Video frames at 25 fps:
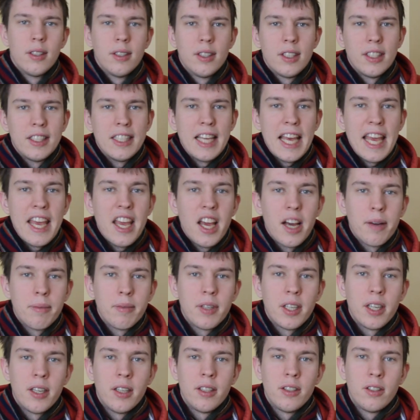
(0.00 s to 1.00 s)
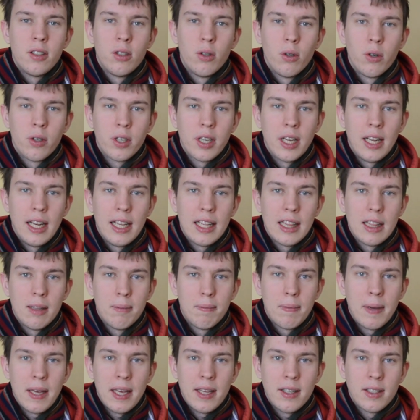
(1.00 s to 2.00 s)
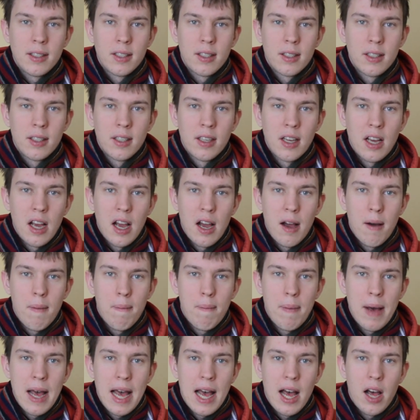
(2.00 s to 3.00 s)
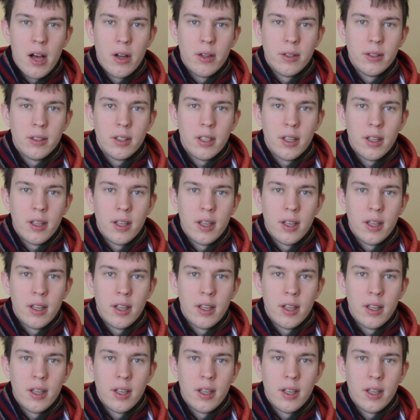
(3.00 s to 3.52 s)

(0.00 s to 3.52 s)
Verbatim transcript: Today I'm going to talk a little bit about